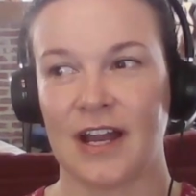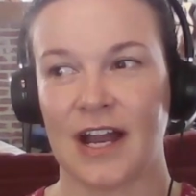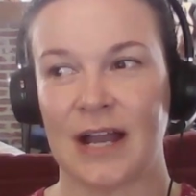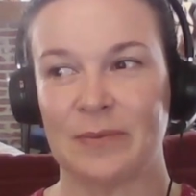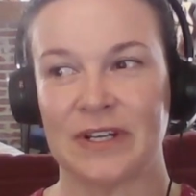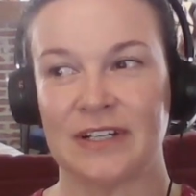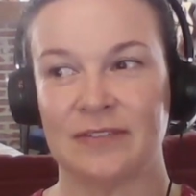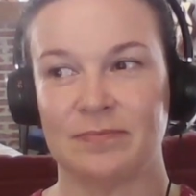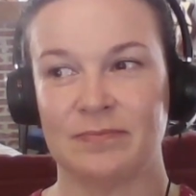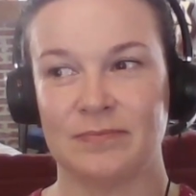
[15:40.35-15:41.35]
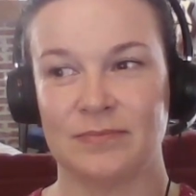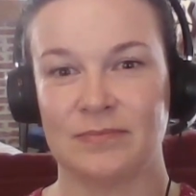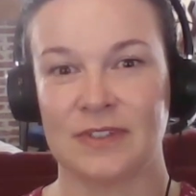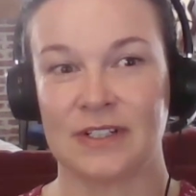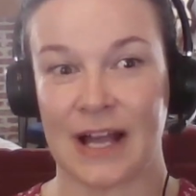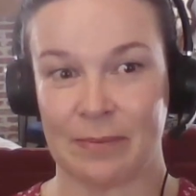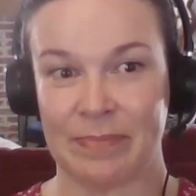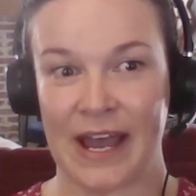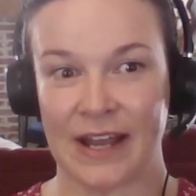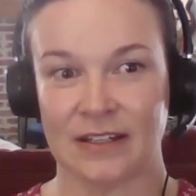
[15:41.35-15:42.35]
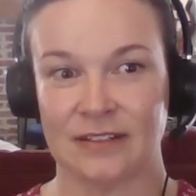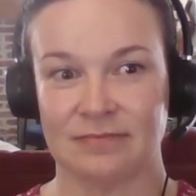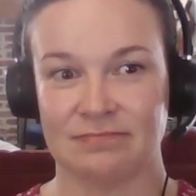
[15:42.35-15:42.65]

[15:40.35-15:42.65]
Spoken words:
I'm going to clap back.